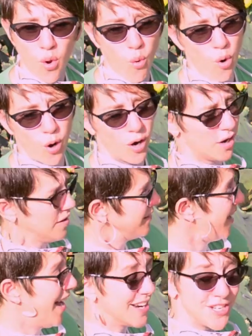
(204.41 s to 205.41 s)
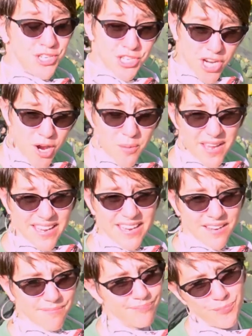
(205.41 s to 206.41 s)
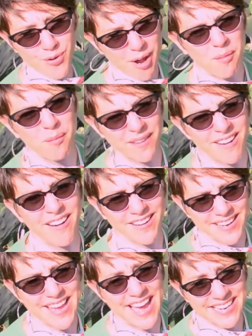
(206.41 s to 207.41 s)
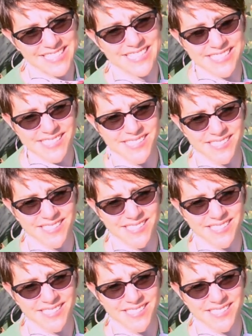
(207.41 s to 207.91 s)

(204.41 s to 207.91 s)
or not as showy probably aren't a cactus.